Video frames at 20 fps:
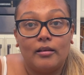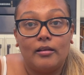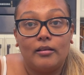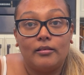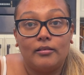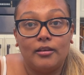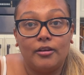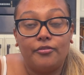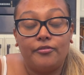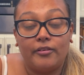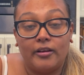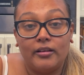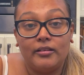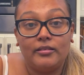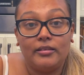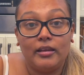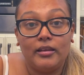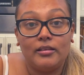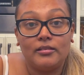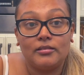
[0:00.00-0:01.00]
different
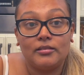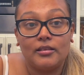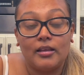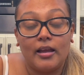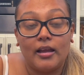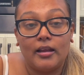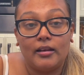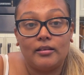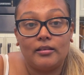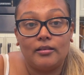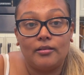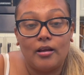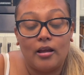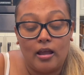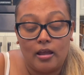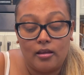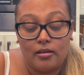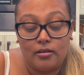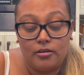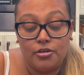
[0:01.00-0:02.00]
things that
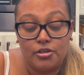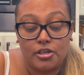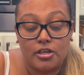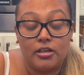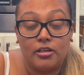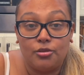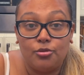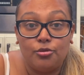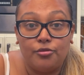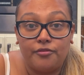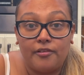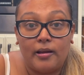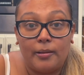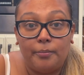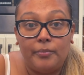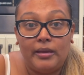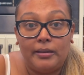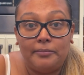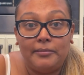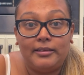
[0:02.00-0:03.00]
you could do for a
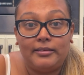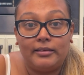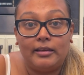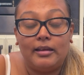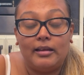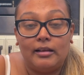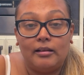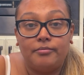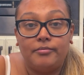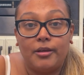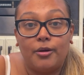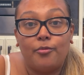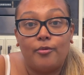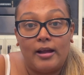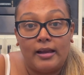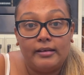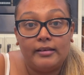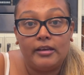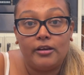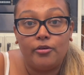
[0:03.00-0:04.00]
baby to help them
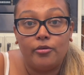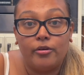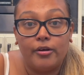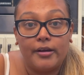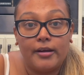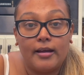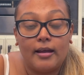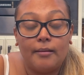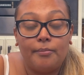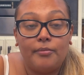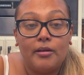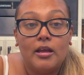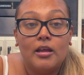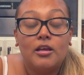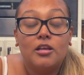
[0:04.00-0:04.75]
while they're growing up.